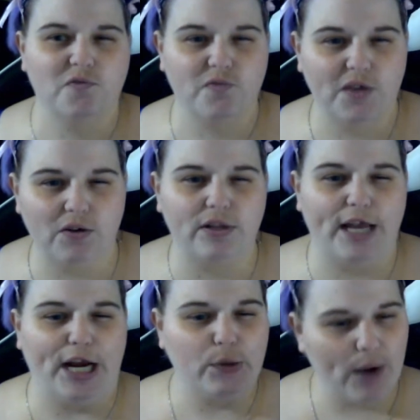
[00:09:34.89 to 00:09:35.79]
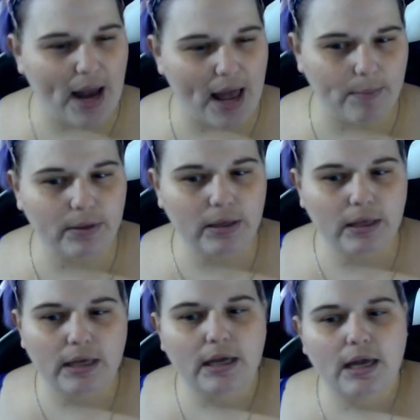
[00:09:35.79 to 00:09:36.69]
feel like crap.
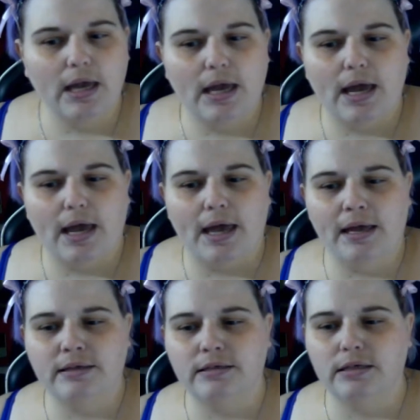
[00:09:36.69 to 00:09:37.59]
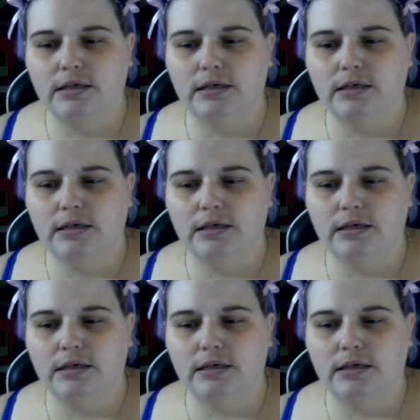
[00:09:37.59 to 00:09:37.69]
And